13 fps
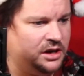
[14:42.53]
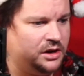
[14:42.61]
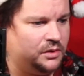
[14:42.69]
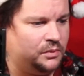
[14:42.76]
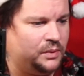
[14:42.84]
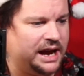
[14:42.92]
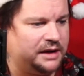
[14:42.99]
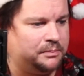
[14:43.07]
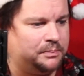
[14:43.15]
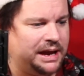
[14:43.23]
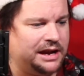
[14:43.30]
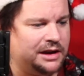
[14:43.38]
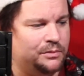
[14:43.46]
We had
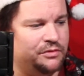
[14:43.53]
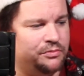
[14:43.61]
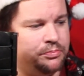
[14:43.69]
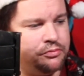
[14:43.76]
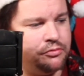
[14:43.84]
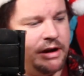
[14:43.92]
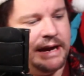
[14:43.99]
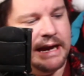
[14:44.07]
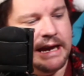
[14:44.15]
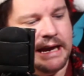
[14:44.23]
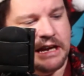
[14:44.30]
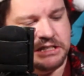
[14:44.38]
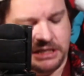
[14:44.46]
bacon with brekkie
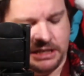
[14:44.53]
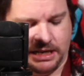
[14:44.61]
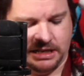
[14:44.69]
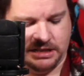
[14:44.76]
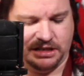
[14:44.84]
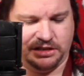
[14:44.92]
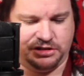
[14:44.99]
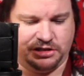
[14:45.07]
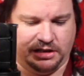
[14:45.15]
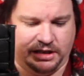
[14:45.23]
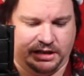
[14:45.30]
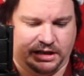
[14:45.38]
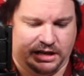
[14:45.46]
yesterday, says
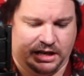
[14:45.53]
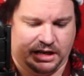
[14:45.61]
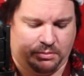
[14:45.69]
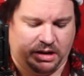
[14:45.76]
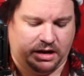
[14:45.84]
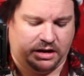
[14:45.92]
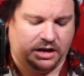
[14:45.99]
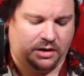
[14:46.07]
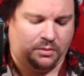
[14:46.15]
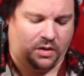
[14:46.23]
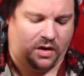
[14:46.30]
Shalini. Yummy. You know what?